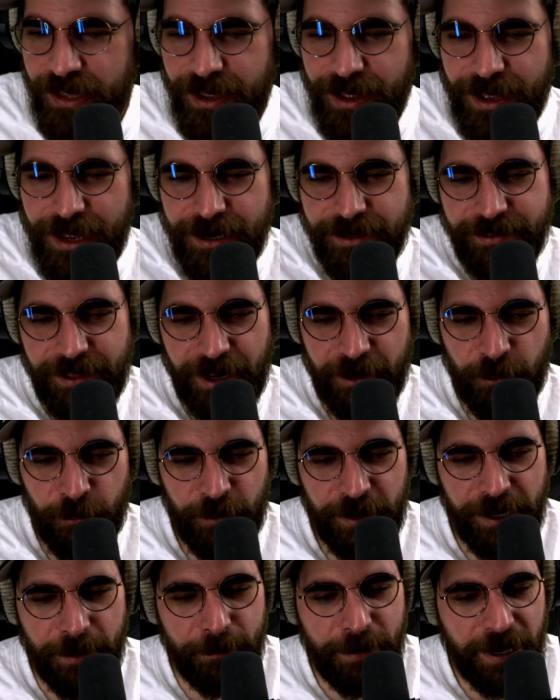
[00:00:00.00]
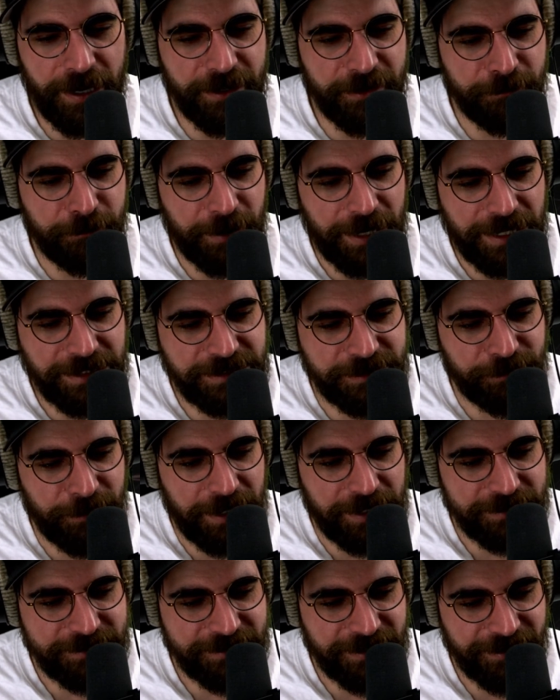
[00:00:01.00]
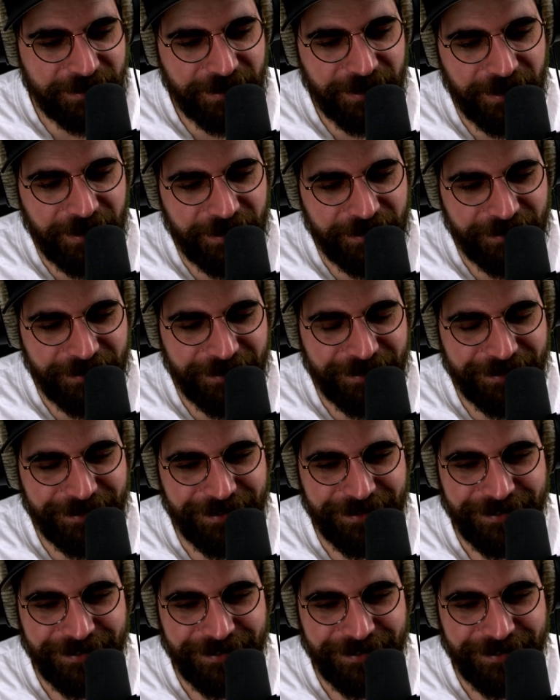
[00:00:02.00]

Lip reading: on that only a Biden blast mask can